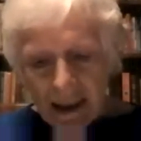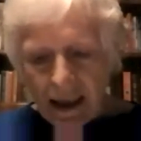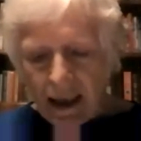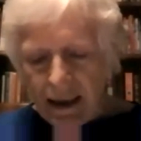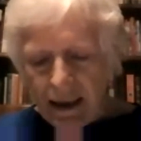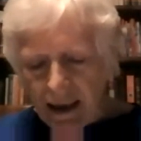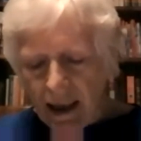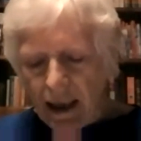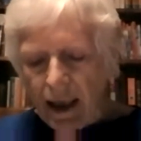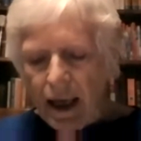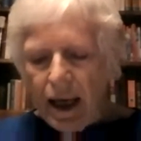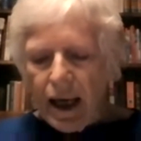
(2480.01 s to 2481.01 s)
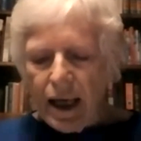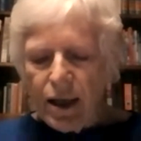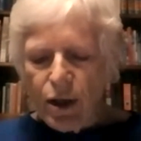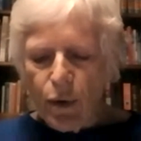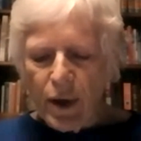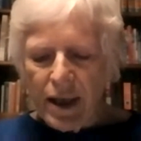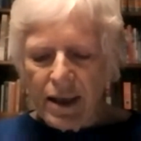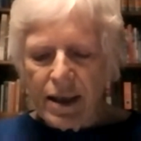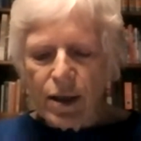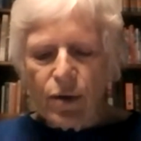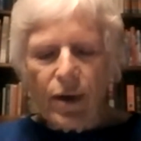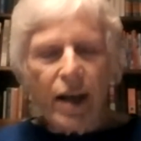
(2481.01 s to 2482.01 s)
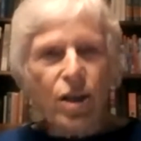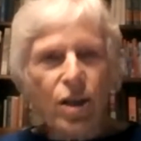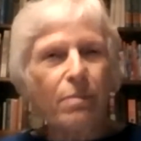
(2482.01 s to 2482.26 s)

I think, in going in the direction.